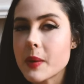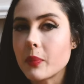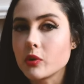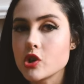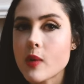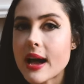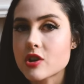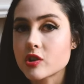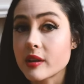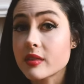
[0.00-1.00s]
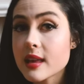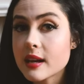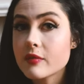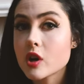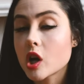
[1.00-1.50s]
people do actually
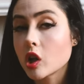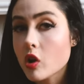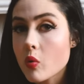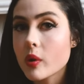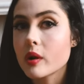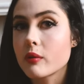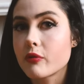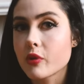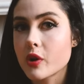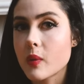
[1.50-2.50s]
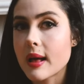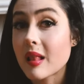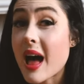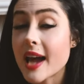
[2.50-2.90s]
think of the colloquial free will.